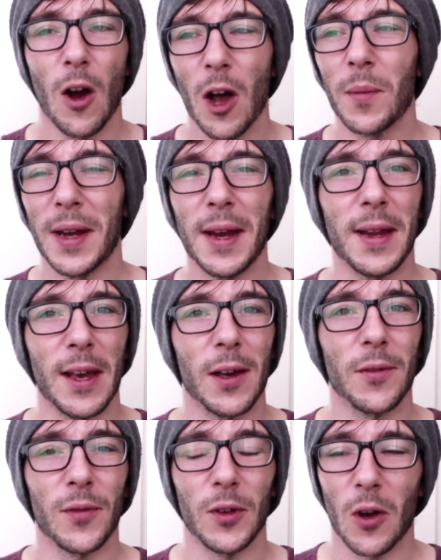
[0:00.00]
I'm an
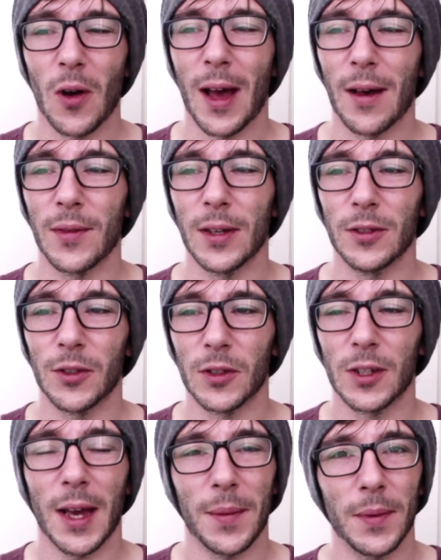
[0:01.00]
idiot for not having
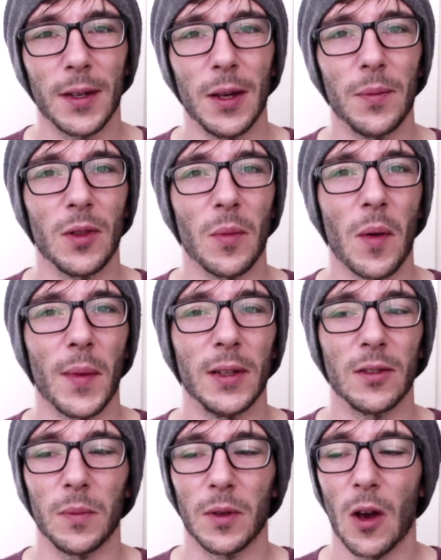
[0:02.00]
just kept keeping the
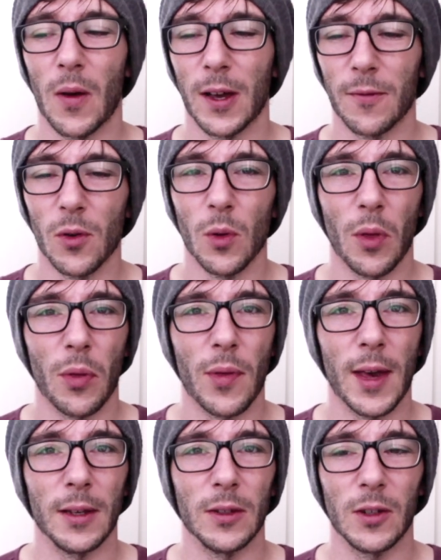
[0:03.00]
momentum going. Of all the
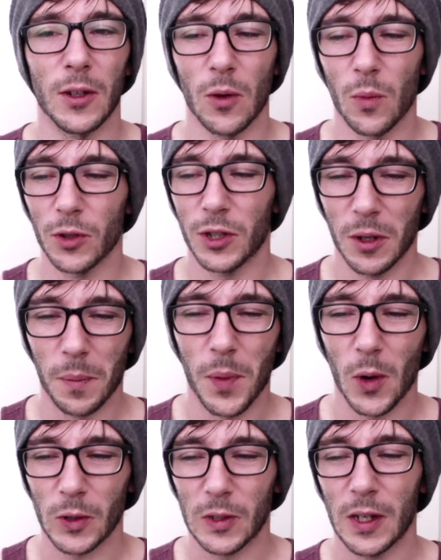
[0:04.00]
things, watching a
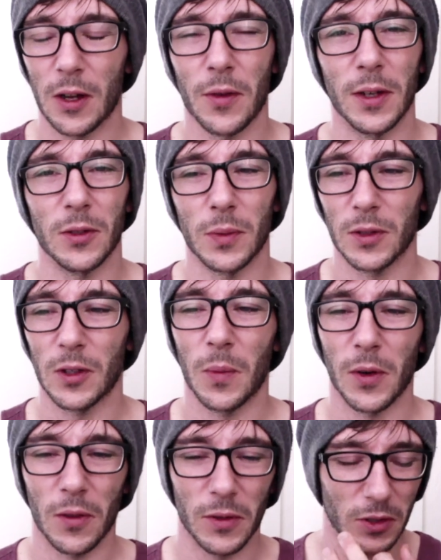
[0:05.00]
box series with
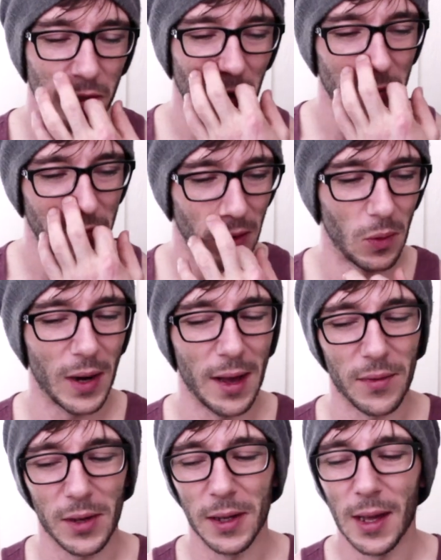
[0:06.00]
someone on the sofa or
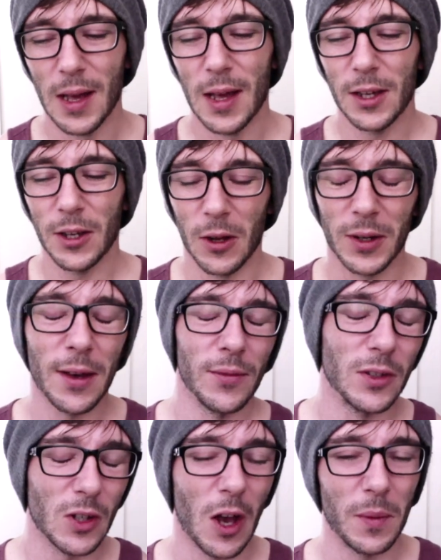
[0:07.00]
whatever,
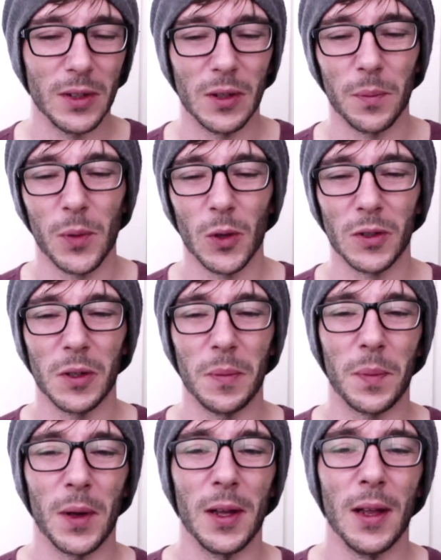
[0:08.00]
giving time is
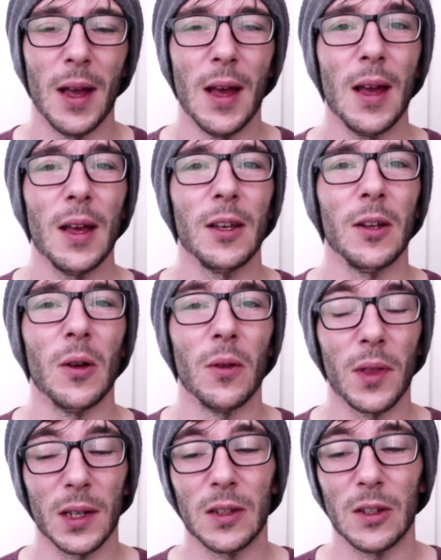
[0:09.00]
important, but
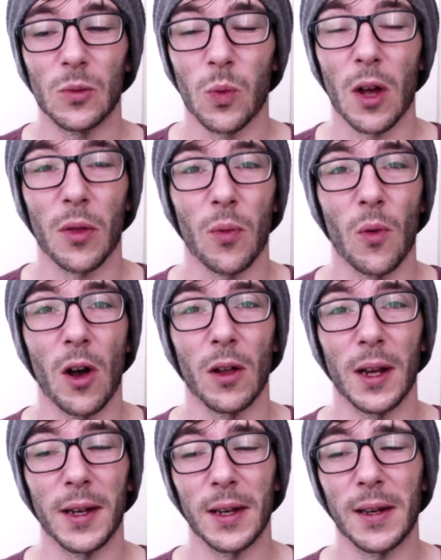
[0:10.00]
this is
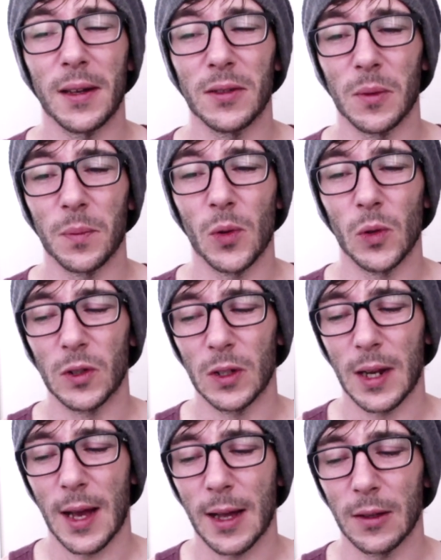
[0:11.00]
worthwhile and it is
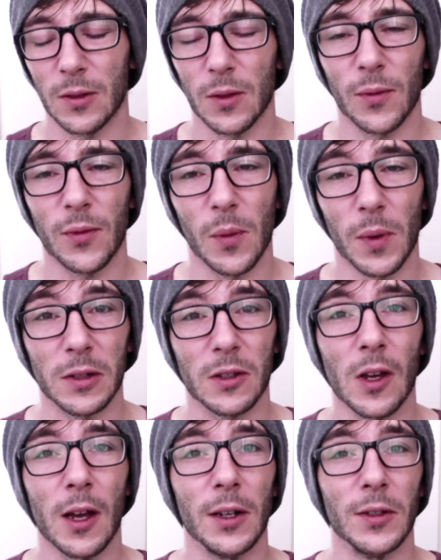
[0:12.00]
important. And for my
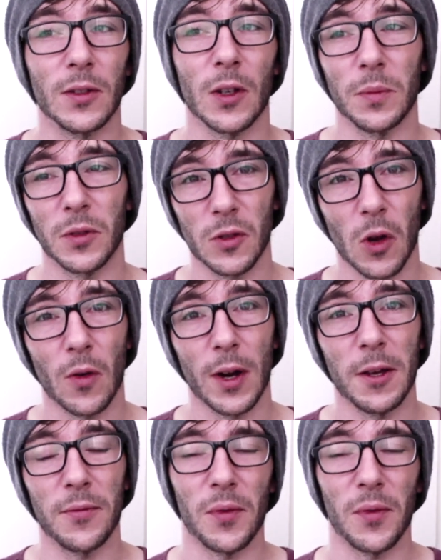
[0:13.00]
silence, I'm sorry.